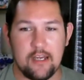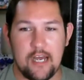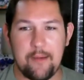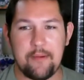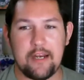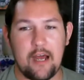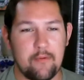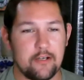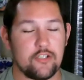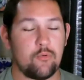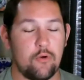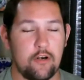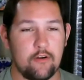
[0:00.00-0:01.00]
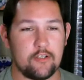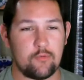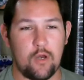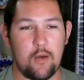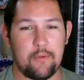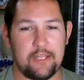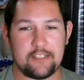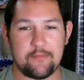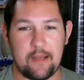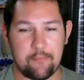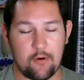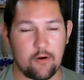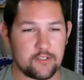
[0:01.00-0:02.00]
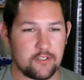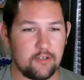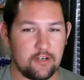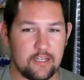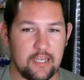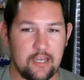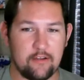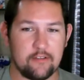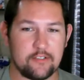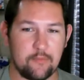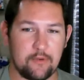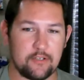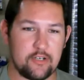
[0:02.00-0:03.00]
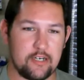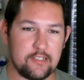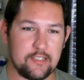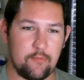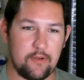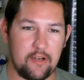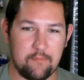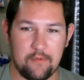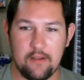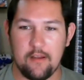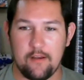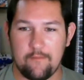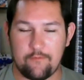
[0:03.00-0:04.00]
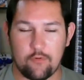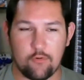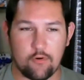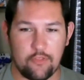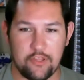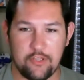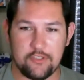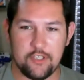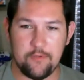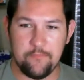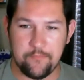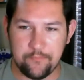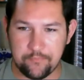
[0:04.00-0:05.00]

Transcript: I mean, I'm on Twitter as well, but that's my personal account. So I'm going to try to set one up for the YouTube.